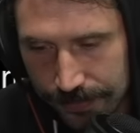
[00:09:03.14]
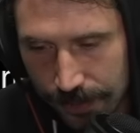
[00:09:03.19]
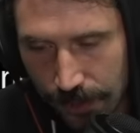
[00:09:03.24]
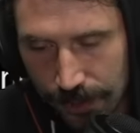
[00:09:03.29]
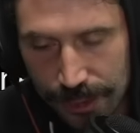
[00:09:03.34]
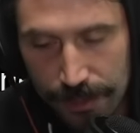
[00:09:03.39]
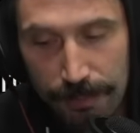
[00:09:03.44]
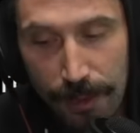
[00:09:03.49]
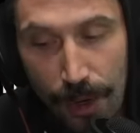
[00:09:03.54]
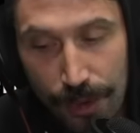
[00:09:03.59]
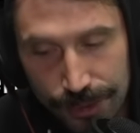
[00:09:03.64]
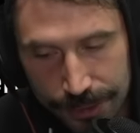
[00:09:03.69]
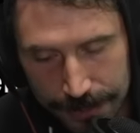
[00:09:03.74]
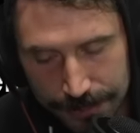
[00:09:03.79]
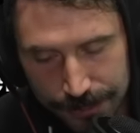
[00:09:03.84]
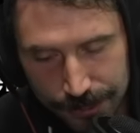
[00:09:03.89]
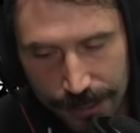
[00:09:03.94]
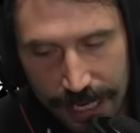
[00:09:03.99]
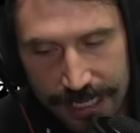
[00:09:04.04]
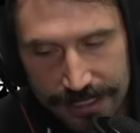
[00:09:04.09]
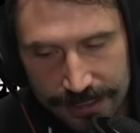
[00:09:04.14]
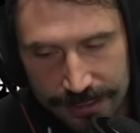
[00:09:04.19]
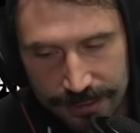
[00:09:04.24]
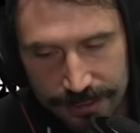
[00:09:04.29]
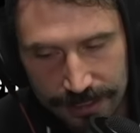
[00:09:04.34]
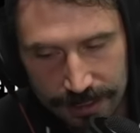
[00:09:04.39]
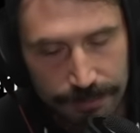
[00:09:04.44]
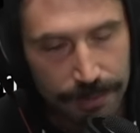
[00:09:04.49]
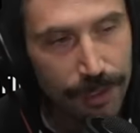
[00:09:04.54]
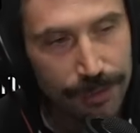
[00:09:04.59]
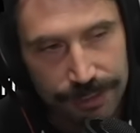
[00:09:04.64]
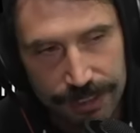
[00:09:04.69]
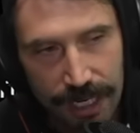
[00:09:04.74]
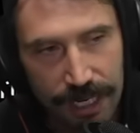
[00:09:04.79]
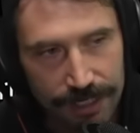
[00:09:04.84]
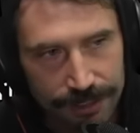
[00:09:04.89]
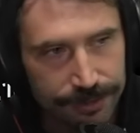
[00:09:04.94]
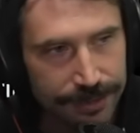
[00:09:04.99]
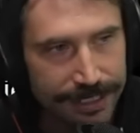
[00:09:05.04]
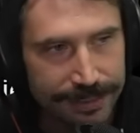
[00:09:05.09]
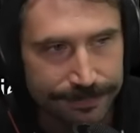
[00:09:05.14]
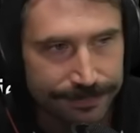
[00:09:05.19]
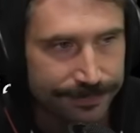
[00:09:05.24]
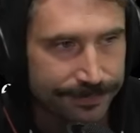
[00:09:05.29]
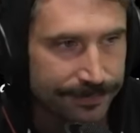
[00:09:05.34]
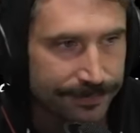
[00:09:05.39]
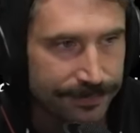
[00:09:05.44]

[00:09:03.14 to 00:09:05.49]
or the most abstracted to the most concrete.